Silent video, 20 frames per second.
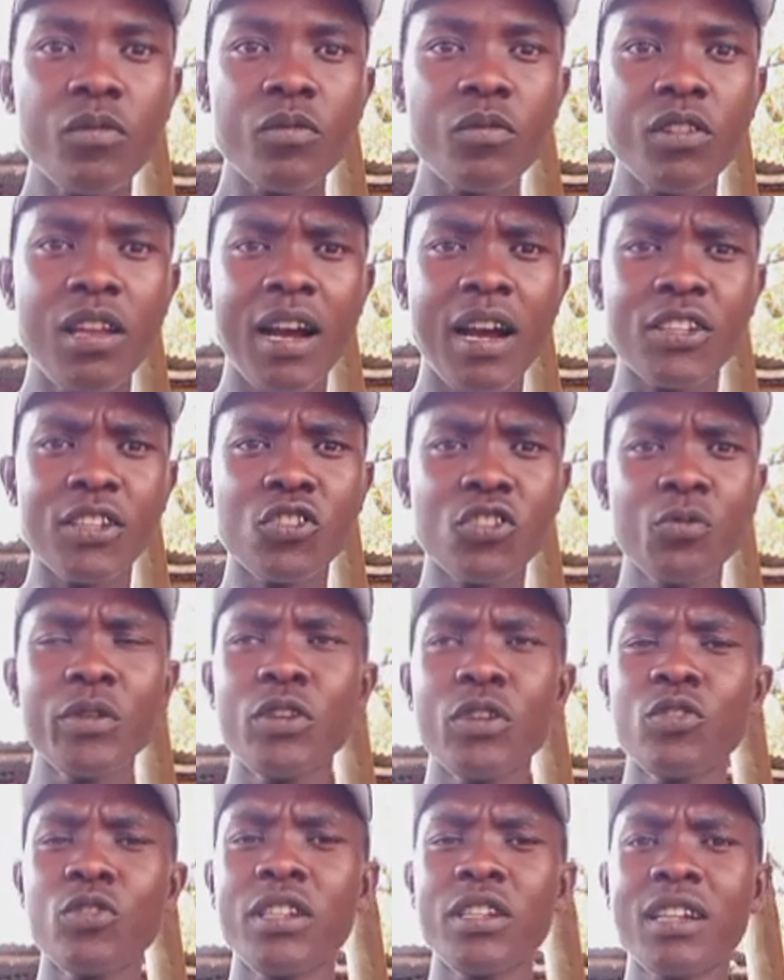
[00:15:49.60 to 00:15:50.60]
Assuming you
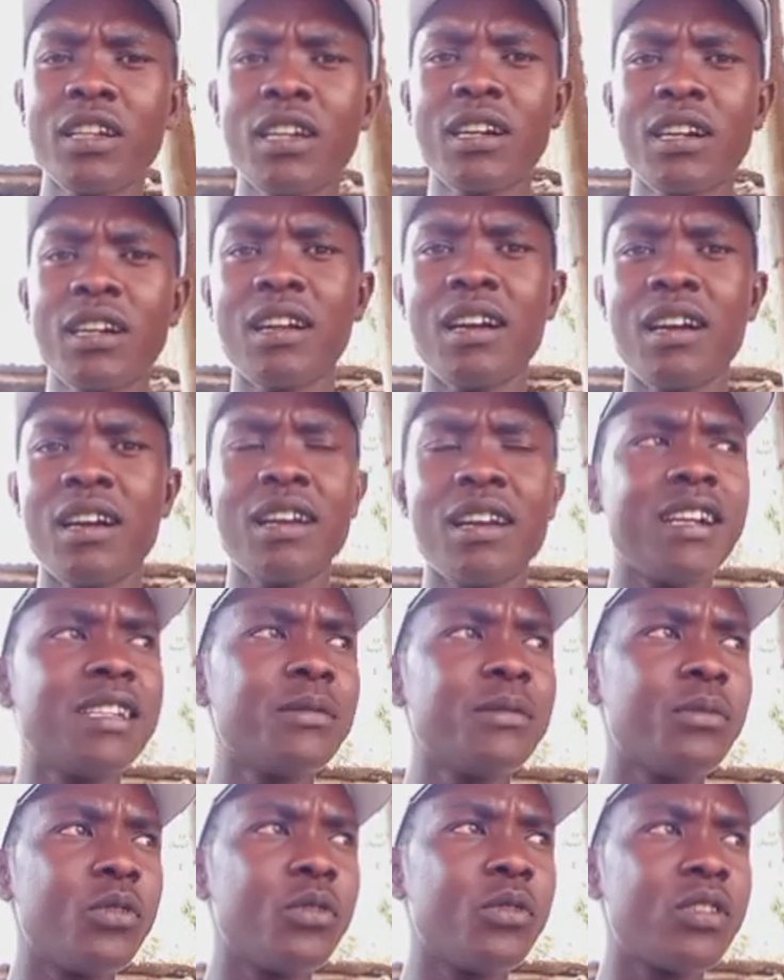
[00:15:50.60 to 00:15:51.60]
take an
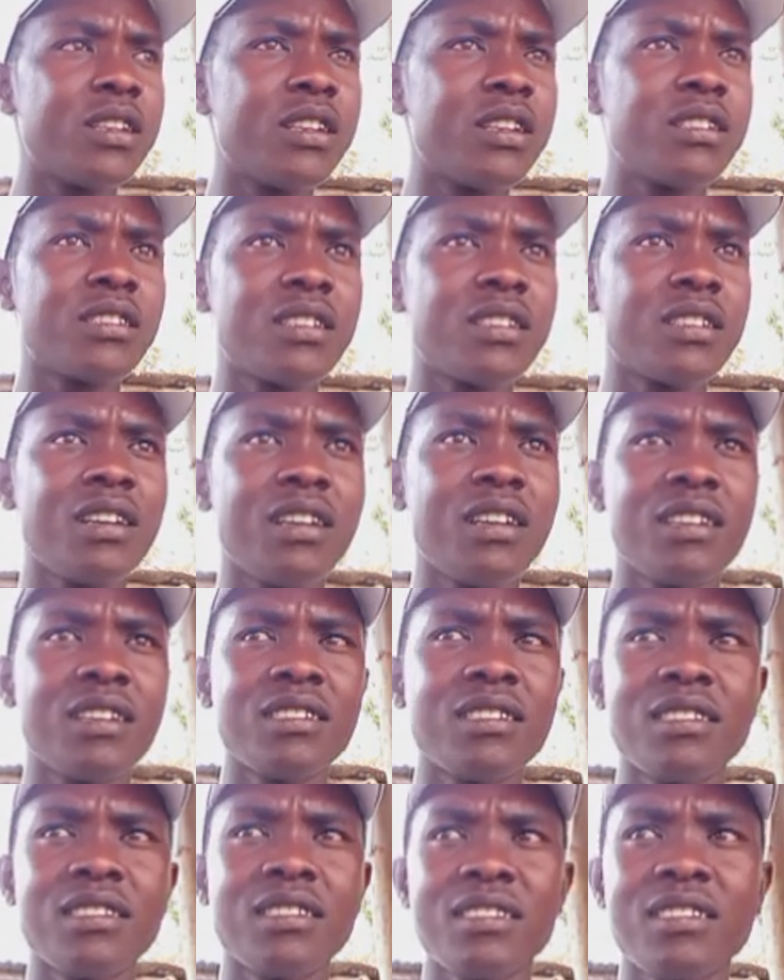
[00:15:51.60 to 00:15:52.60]
animal that is
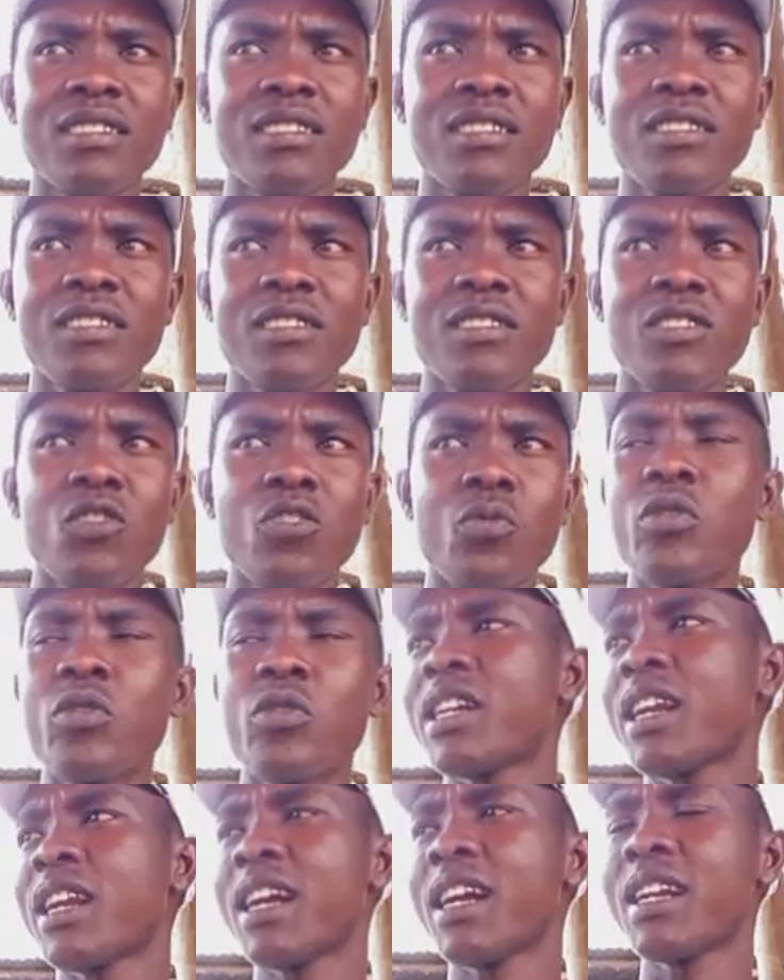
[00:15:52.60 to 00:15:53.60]
you bought an
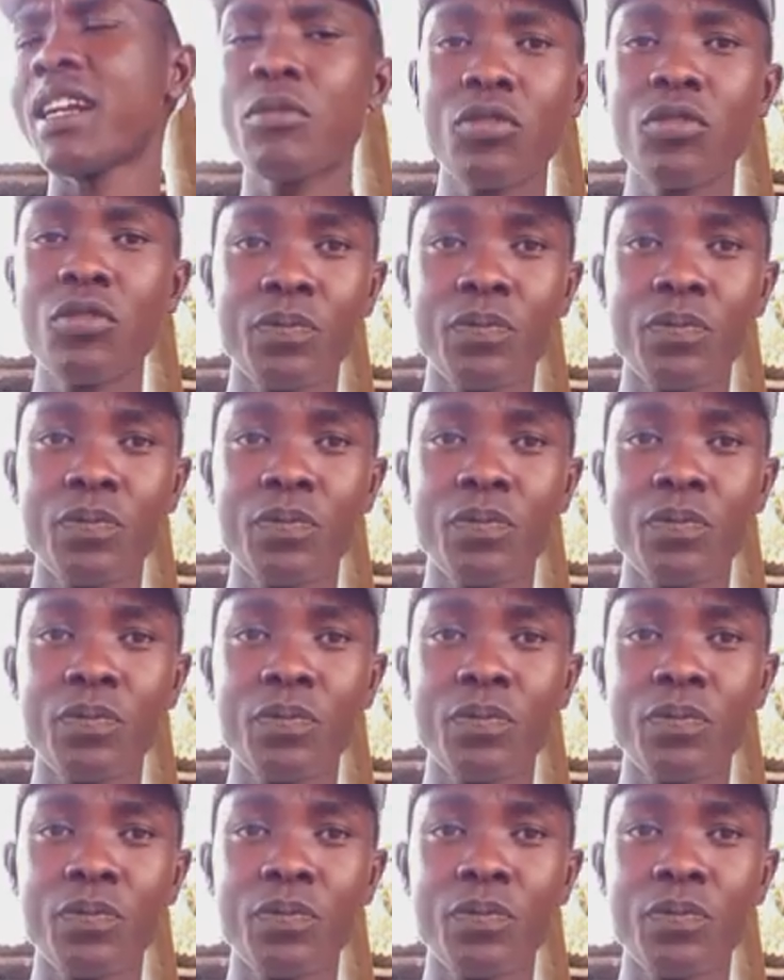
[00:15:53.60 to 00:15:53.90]
animal,